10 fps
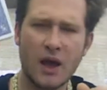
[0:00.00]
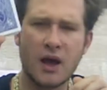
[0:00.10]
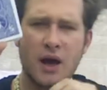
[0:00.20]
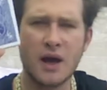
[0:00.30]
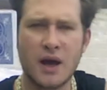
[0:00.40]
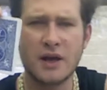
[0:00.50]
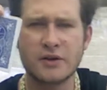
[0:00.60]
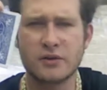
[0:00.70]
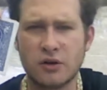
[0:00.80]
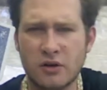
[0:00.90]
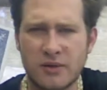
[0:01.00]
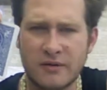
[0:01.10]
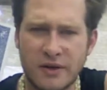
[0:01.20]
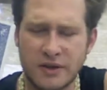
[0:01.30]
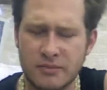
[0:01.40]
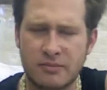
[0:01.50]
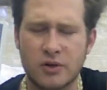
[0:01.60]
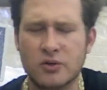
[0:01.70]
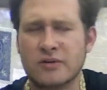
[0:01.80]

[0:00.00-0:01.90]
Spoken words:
I use a lot of my effects in blue.